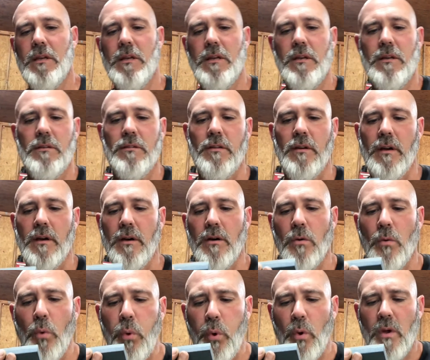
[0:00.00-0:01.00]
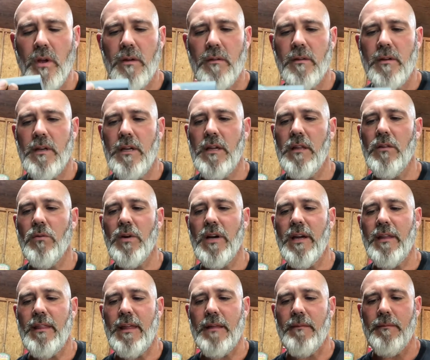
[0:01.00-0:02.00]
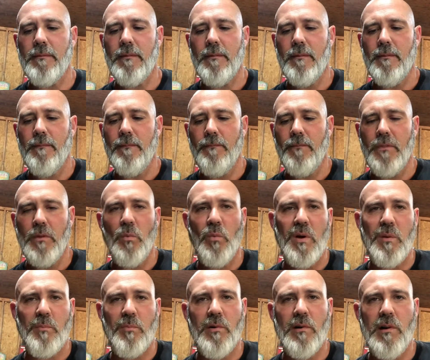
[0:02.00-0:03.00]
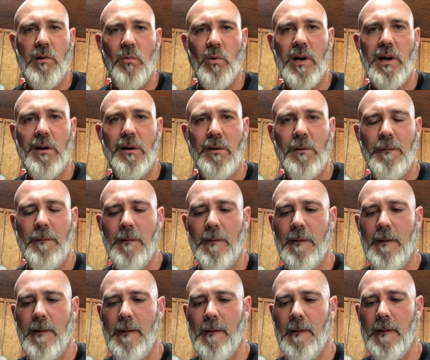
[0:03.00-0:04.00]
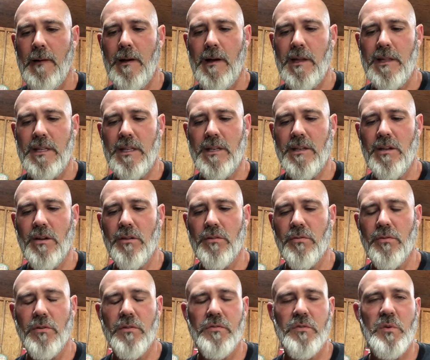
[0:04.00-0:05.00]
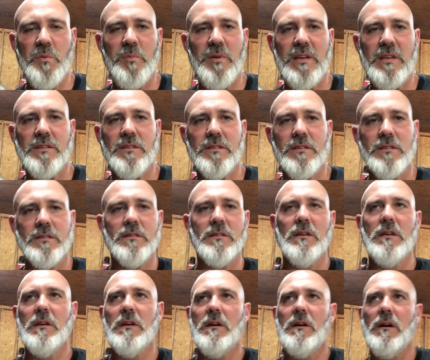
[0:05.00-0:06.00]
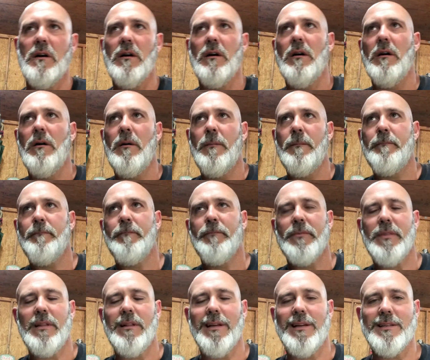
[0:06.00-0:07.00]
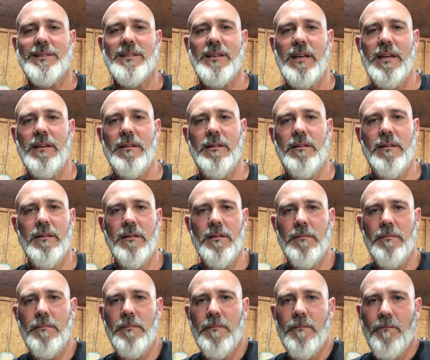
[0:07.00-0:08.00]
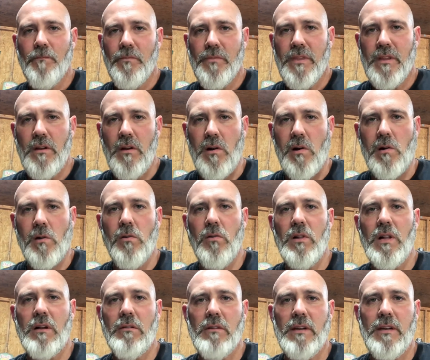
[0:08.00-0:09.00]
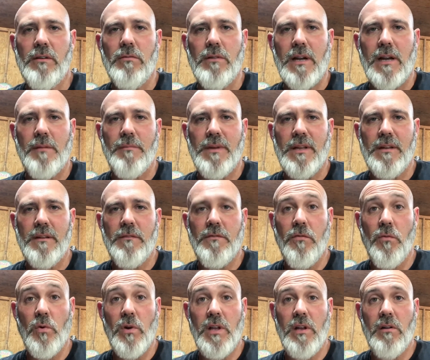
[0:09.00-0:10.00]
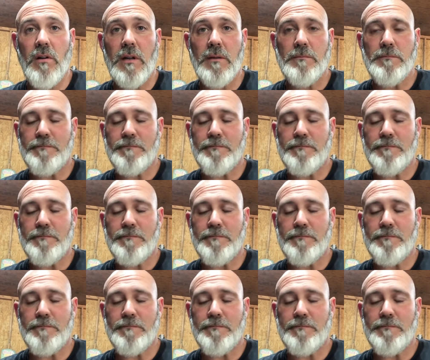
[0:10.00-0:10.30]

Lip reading: so either way, that went pretty well. I did go through a few pieces. Like I say, the article I read recommended 40 grit.